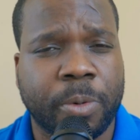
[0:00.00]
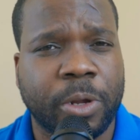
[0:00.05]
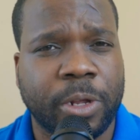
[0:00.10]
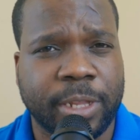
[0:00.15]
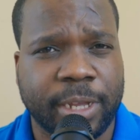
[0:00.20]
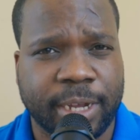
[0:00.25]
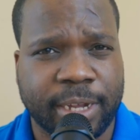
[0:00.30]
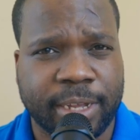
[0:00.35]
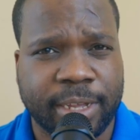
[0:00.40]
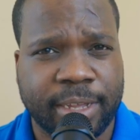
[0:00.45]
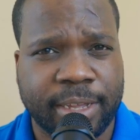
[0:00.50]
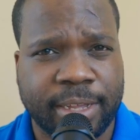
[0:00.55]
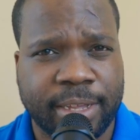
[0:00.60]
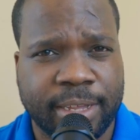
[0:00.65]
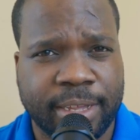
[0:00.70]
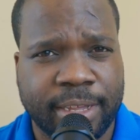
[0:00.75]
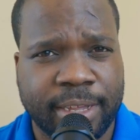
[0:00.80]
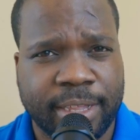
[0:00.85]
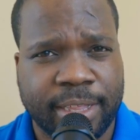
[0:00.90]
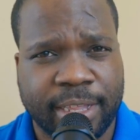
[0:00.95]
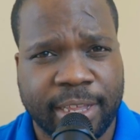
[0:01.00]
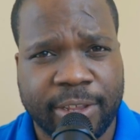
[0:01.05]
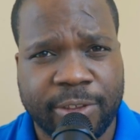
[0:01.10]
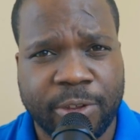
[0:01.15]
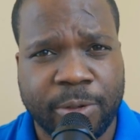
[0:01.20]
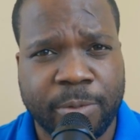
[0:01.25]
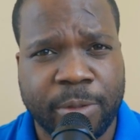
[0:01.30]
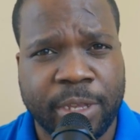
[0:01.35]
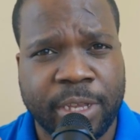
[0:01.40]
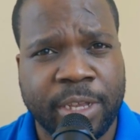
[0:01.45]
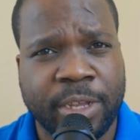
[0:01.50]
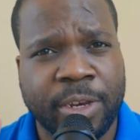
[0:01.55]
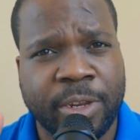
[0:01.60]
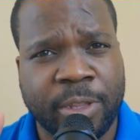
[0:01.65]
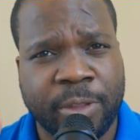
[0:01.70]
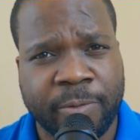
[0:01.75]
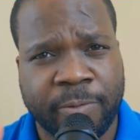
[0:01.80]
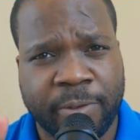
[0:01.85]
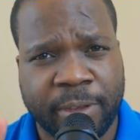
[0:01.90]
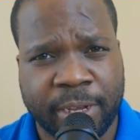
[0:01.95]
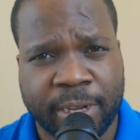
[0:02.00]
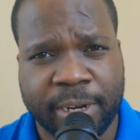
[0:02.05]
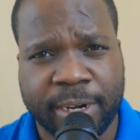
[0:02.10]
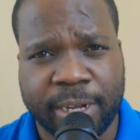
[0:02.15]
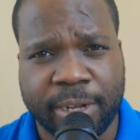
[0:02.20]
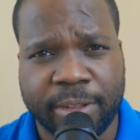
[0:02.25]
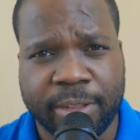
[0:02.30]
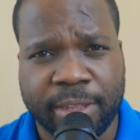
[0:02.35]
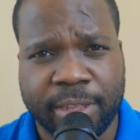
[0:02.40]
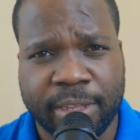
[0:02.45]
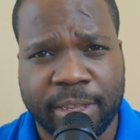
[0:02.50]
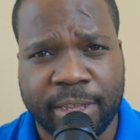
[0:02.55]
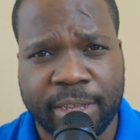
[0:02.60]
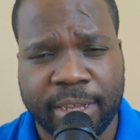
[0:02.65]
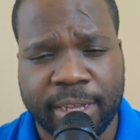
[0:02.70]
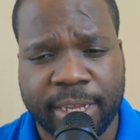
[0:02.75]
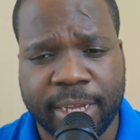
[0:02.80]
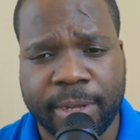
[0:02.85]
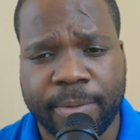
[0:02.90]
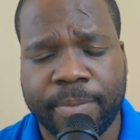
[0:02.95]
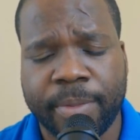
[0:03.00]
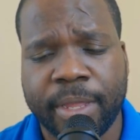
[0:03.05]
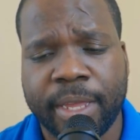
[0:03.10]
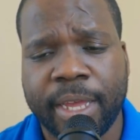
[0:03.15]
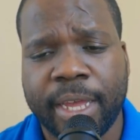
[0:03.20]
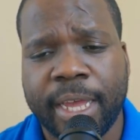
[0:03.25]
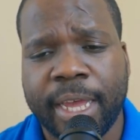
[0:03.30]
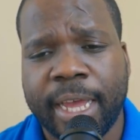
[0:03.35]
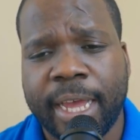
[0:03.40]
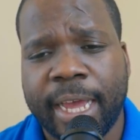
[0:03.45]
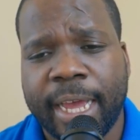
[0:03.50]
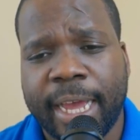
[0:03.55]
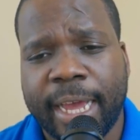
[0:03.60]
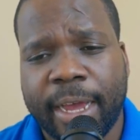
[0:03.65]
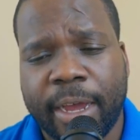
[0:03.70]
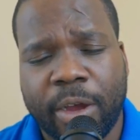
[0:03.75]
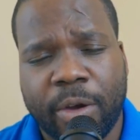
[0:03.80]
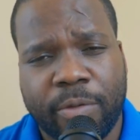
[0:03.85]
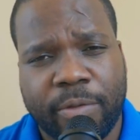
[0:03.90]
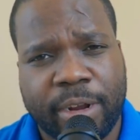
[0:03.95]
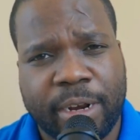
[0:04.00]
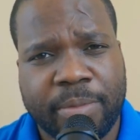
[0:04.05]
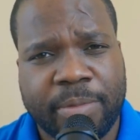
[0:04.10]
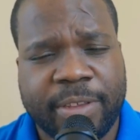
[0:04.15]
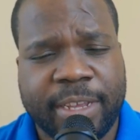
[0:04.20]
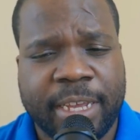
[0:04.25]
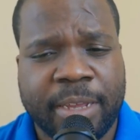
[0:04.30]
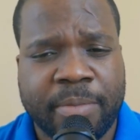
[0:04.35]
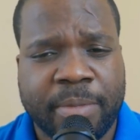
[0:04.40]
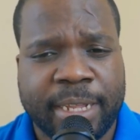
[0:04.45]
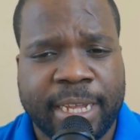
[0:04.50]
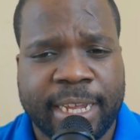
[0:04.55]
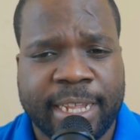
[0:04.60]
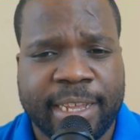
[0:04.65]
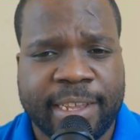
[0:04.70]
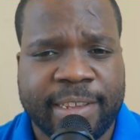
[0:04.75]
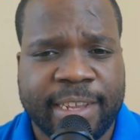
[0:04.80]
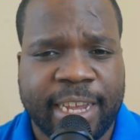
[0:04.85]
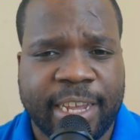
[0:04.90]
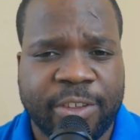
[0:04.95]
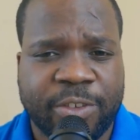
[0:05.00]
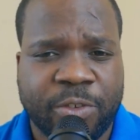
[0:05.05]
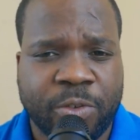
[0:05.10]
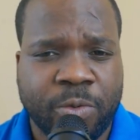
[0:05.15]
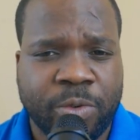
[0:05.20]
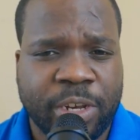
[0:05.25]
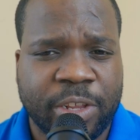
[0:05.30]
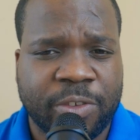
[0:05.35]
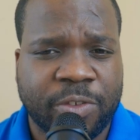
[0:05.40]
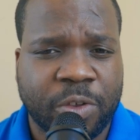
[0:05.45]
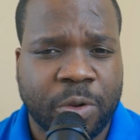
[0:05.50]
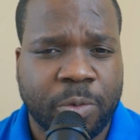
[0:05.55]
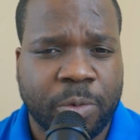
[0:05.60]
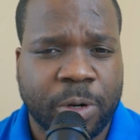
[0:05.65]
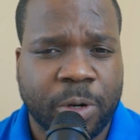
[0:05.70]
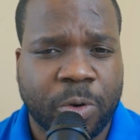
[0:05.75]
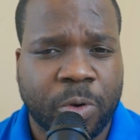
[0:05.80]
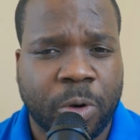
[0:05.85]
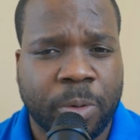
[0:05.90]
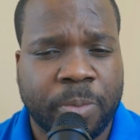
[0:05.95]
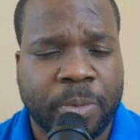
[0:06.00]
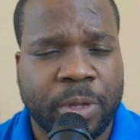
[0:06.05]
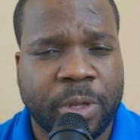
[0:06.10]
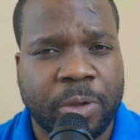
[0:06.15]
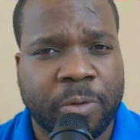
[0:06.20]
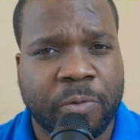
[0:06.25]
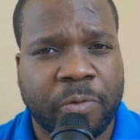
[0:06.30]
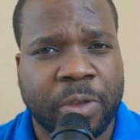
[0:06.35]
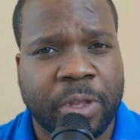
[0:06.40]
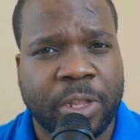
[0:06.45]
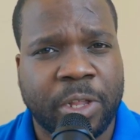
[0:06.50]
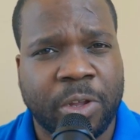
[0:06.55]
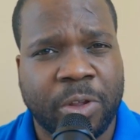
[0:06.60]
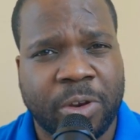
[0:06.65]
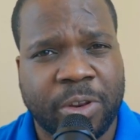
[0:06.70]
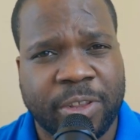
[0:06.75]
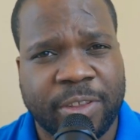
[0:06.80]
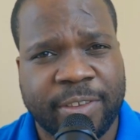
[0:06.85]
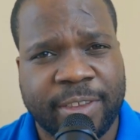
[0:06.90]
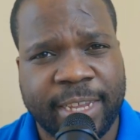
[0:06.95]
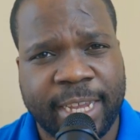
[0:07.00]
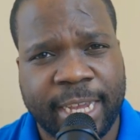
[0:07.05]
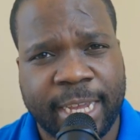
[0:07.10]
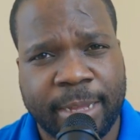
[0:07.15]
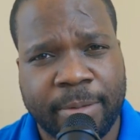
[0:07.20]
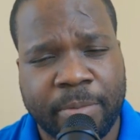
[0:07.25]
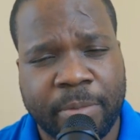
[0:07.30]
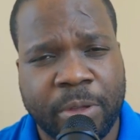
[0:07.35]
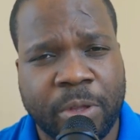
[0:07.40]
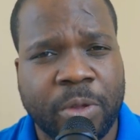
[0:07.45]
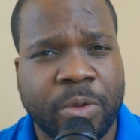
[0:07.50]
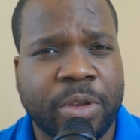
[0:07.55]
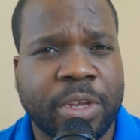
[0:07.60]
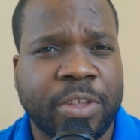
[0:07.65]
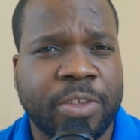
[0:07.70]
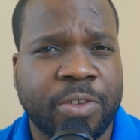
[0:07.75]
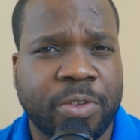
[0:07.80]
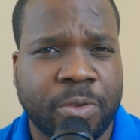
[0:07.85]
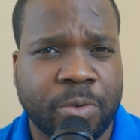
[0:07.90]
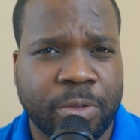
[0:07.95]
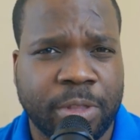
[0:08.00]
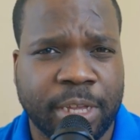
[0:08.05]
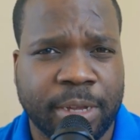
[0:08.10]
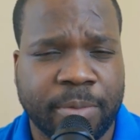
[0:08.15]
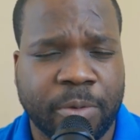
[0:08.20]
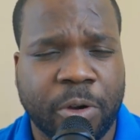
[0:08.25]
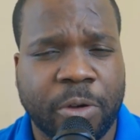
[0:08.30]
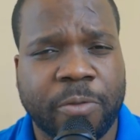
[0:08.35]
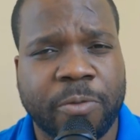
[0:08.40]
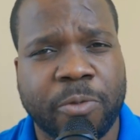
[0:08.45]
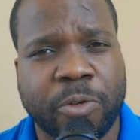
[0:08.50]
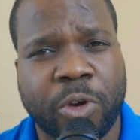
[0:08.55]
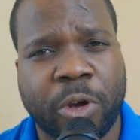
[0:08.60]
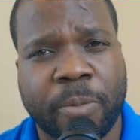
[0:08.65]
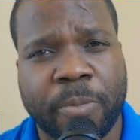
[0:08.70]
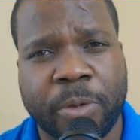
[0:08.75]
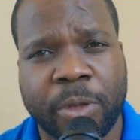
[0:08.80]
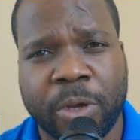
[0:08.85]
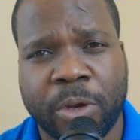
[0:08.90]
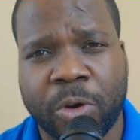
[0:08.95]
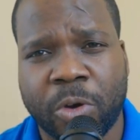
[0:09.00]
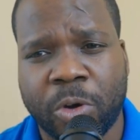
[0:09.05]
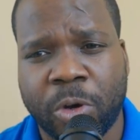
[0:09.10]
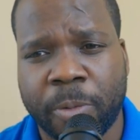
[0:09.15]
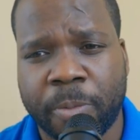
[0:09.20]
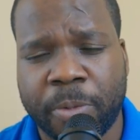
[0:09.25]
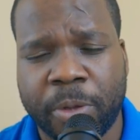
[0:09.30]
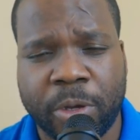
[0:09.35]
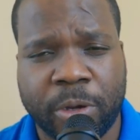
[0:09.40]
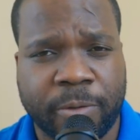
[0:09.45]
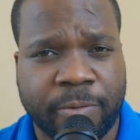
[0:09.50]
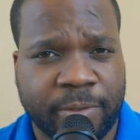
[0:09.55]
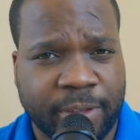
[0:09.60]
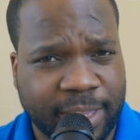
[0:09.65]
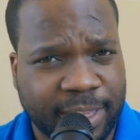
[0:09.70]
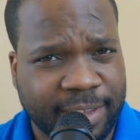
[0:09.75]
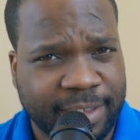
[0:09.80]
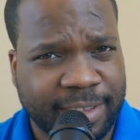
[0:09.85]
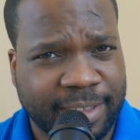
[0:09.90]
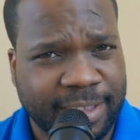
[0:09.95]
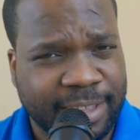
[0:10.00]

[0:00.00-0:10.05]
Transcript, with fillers: product. That's something you need to figure out. Yeah, what I'm saying by that is, as soon as someone copy your video the same, you can sue them, or copy a copy of it,